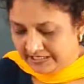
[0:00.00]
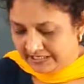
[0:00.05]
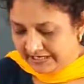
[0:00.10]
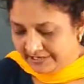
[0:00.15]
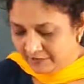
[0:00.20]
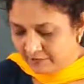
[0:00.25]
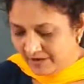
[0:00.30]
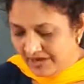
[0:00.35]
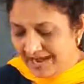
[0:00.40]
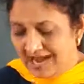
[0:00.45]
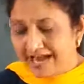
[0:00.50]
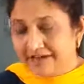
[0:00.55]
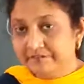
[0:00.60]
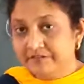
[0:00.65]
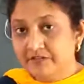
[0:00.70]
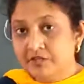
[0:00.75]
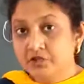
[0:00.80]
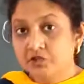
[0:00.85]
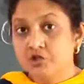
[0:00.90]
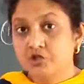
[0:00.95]
Then you
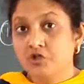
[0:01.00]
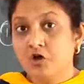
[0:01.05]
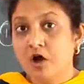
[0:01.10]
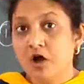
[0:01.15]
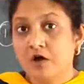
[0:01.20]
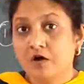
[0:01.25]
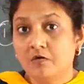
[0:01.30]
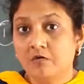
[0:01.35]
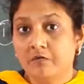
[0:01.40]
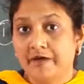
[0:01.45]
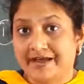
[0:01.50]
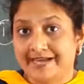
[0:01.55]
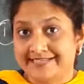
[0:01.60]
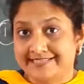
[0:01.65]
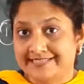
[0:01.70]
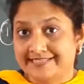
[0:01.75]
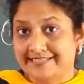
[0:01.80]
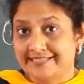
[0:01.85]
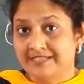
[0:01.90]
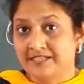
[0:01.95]
have the Salk
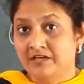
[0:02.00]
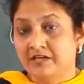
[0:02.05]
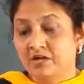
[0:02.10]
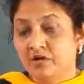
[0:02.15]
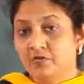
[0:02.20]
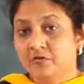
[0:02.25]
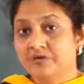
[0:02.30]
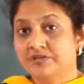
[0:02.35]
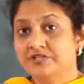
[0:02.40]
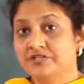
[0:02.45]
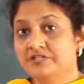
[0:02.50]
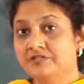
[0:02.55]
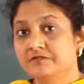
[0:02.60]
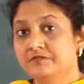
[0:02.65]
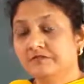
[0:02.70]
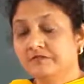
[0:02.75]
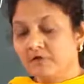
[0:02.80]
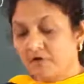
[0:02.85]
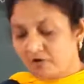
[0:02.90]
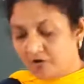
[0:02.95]
vaccine, which is
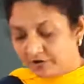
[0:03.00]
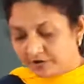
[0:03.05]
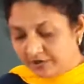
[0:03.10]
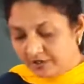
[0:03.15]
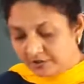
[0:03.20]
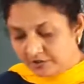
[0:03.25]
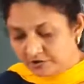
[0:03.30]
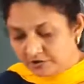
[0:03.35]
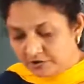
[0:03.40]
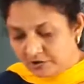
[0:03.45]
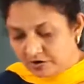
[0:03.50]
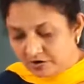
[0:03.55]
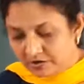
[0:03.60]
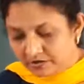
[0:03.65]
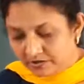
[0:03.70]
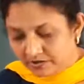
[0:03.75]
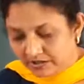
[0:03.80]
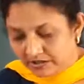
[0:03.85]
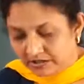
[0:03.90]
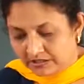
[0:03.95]
for
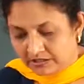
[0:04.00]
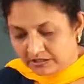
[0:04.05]
your